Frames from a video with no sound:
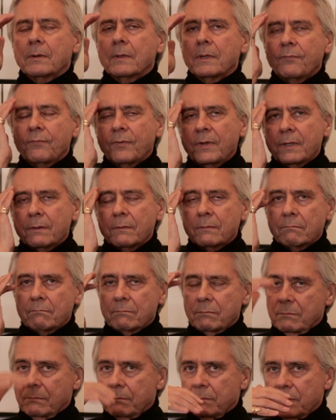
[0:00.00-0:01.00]
if we
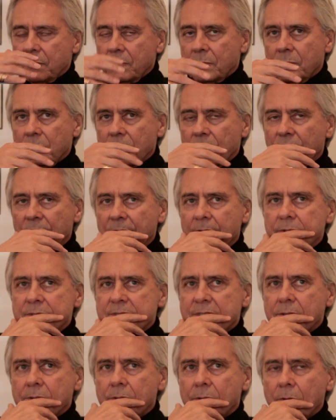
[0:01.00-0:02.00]

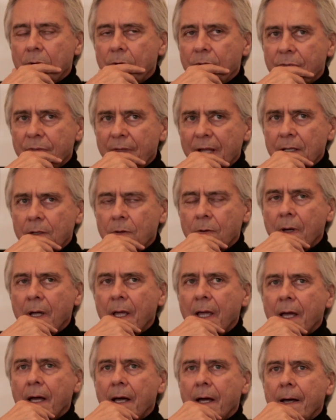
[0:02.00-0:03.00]
consider Othello,
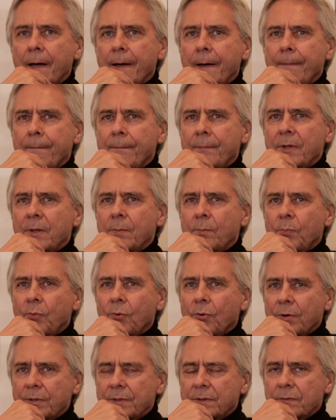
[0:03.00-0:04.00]

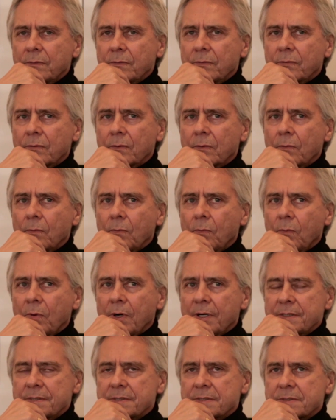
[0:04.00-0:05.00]
important
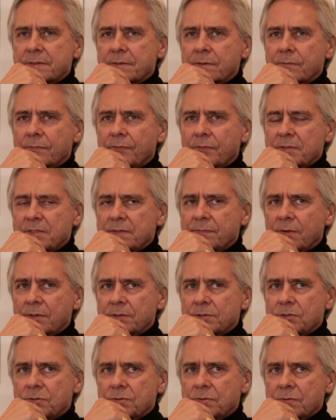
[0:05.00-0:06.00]
was, first of all,
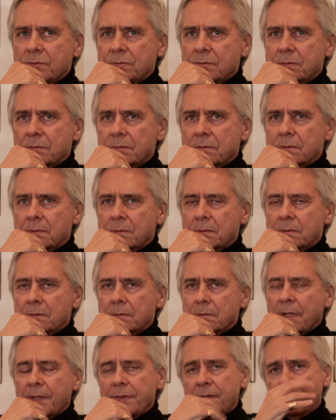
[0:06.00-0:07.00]

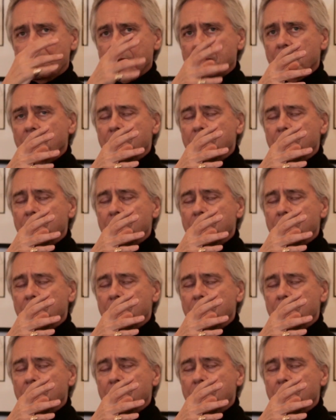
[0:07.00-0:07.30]
I think